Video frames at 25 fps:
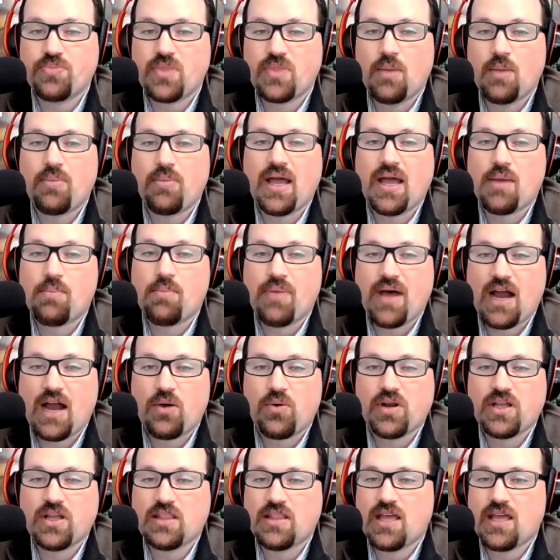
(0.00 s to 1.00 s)
by
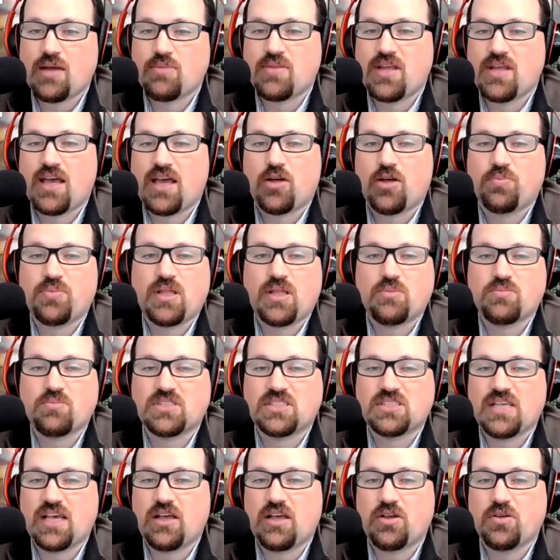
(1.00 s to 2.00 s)
empowering them to help
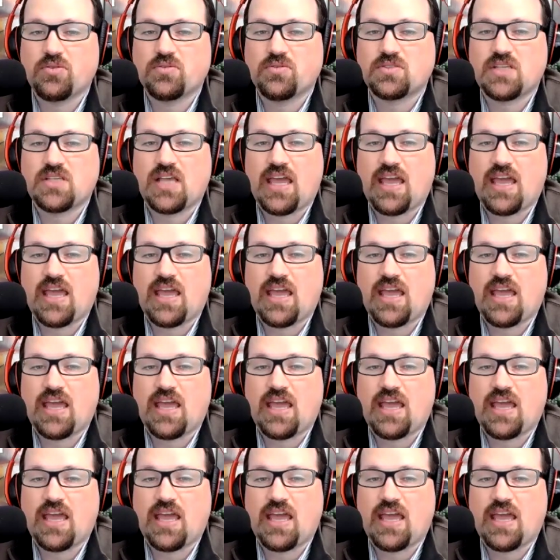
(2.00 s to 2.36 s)
themselves